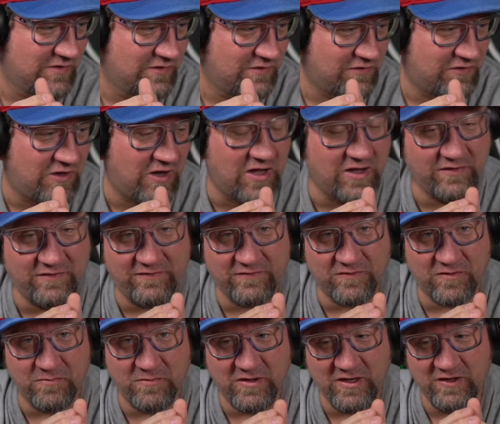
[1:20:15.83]
Con
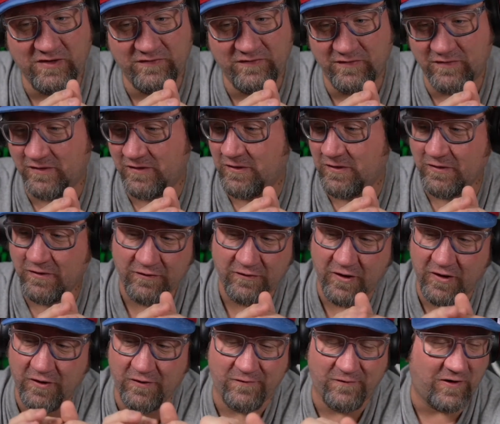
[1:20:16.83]
discrimination?
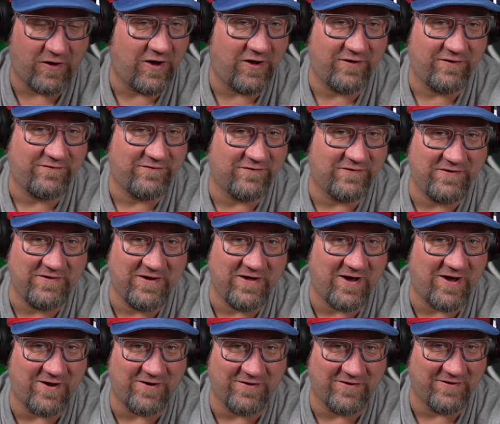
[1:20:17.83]
No, honestly
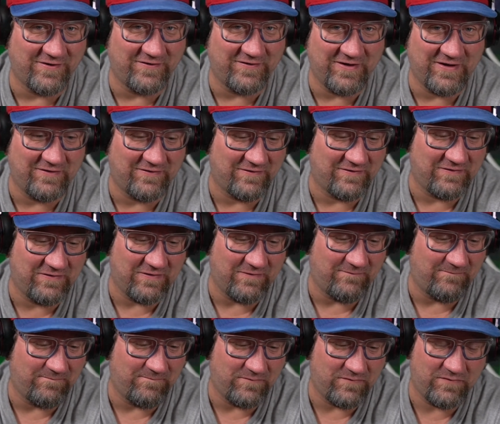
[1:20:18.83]
not.
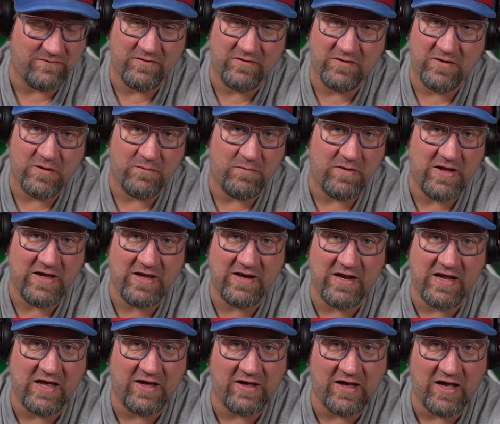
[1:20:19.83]
Man,
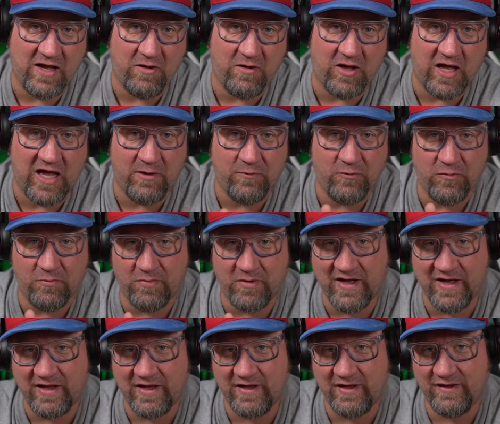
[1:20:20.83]
I will
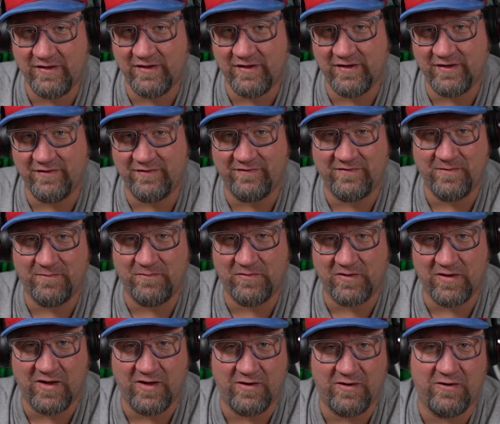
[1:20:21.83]
buy a
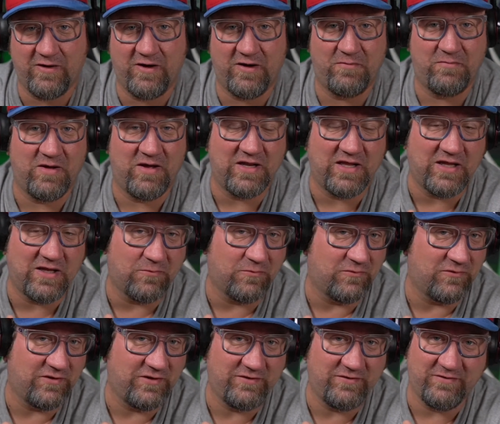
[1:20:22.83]
Decepticon or Autobot
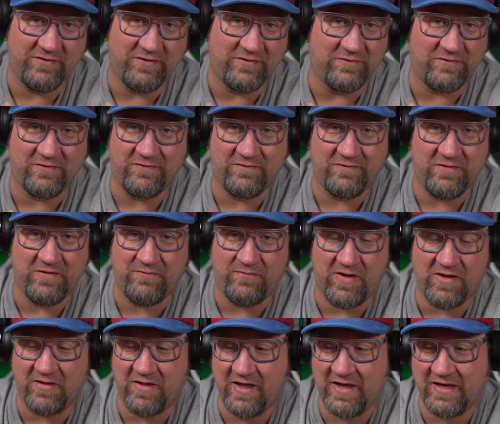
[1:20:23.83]
equally if
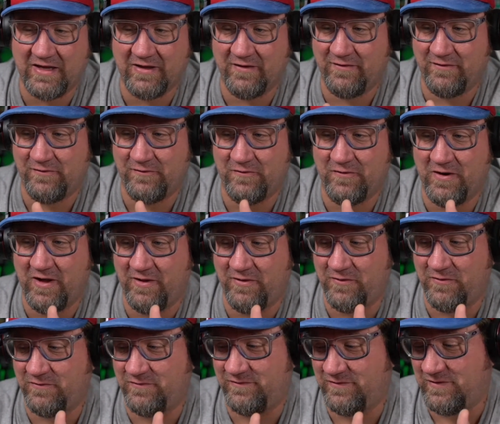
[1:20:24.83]
I like it or not.
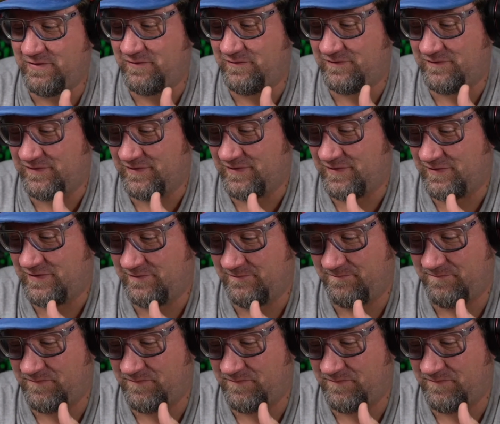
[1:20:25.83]
It